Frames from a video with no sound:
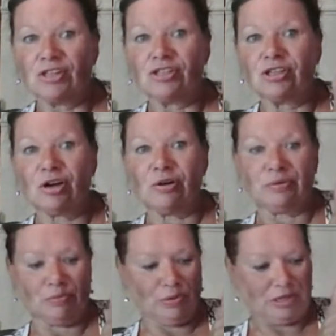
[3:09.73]
So
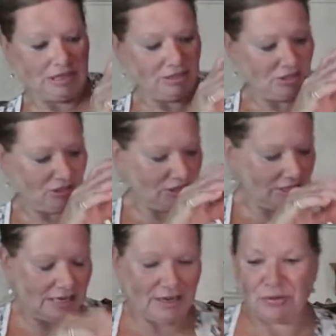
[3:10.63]
we're going to start
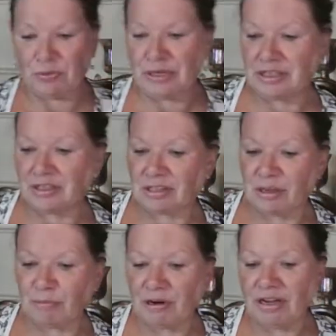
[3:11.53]
out with
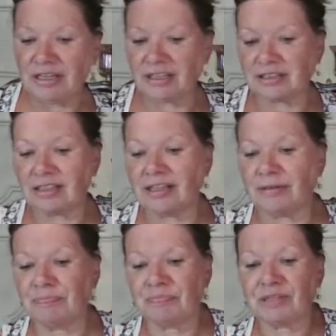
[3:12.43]
a product that